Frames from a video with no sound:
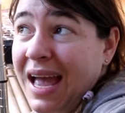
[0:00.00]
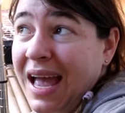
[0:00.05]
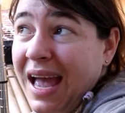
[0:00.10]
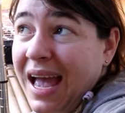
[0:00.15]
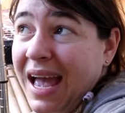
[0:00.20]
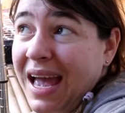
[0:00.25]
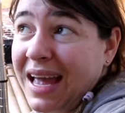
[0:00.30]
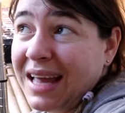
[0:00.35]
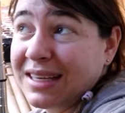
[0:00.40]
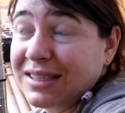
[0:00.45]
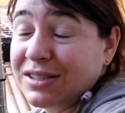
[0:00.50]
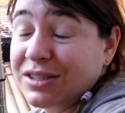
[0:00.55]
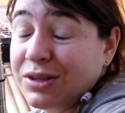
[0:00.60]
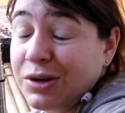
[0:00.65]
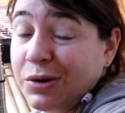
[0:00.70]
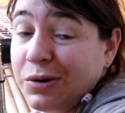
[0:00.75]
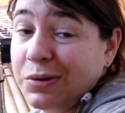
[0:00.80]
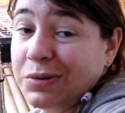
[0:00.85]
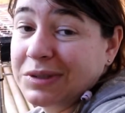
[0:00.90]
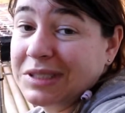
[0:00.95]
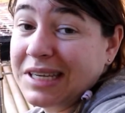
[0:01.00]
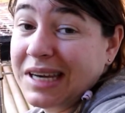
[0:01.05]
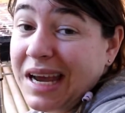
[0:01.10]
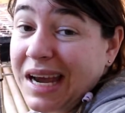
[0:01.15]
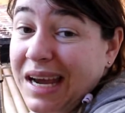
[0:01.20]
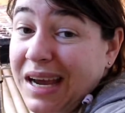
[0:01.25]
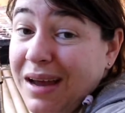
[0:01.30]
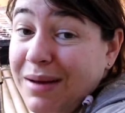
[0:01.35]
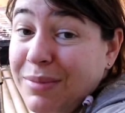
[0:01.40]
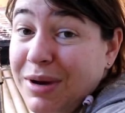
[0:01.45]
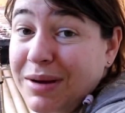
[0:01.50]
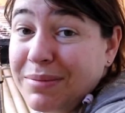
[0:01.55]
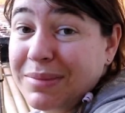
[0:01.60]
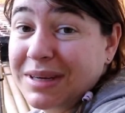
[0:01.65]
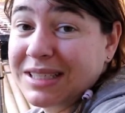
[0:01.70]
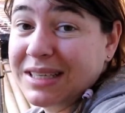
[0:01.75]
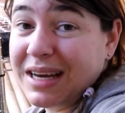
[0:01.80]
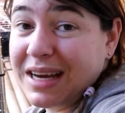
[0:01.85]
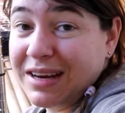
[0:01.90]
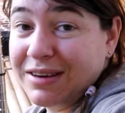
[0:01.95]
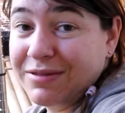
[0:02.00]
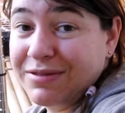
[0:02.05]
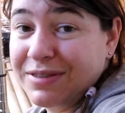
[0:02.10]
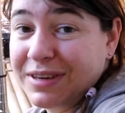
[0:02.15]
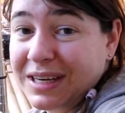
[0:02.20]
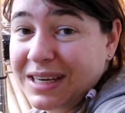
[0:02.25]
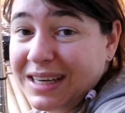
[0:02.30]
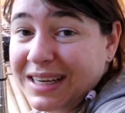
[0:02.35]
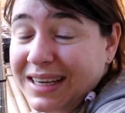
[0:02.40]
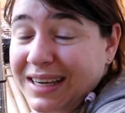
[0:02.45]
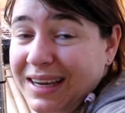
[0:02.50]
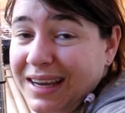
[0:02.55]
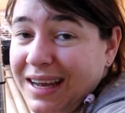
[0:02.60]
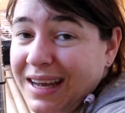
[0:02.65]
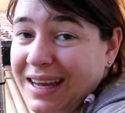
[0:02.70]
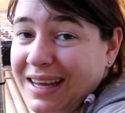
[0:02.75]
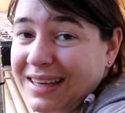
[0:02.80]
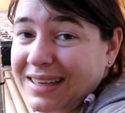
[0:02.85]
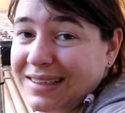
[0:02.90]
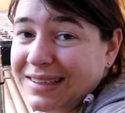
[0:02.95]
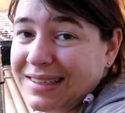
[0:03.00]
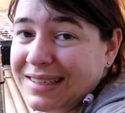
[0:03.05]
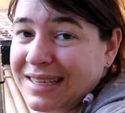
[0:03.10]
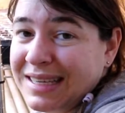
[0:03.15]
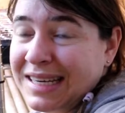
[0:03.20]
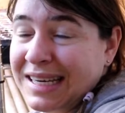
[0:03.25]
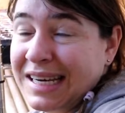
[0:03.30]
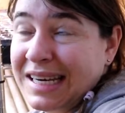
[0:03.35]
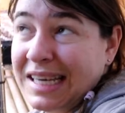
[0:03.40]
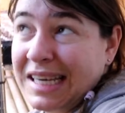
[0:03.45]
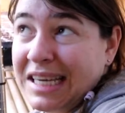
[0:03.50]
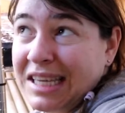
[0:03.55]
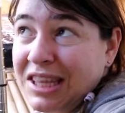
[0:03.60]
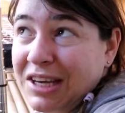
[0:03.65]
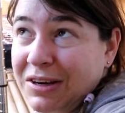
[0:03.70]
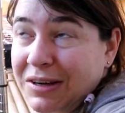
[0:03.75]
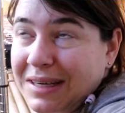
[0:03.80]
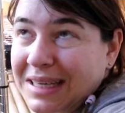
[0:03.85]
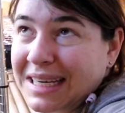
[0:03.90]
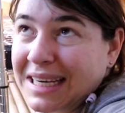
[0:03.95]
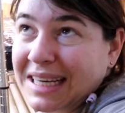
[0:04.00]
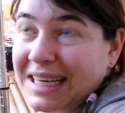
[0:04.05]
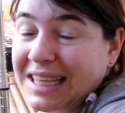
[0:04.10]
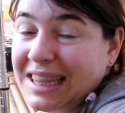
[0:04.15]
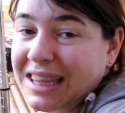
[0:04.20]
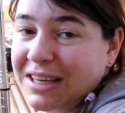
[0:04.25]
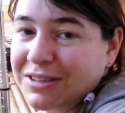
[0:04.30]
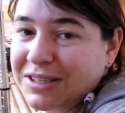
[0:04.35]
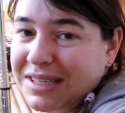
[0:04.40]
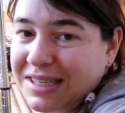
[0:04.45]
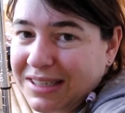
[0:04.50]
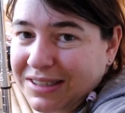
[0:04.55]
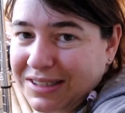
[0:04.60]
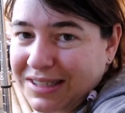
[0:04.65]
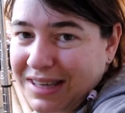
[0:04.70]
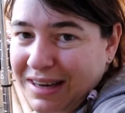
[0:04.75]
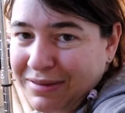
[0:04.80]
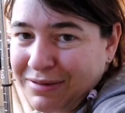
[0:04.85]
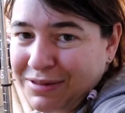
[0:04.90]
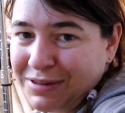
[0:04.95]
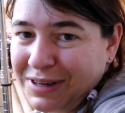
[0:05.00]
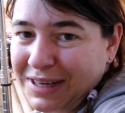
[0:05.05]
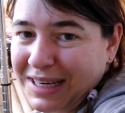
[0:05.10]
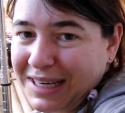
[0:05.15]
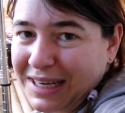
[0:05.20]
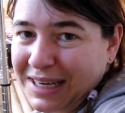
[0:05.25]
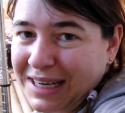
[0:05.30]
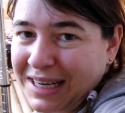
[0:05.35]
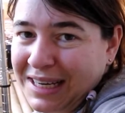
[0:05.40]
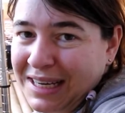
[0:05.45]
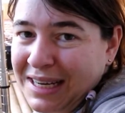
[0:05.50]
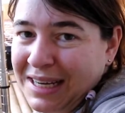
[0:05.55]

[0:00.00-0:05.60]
And so today I'm on my second feeding and they're still suffering.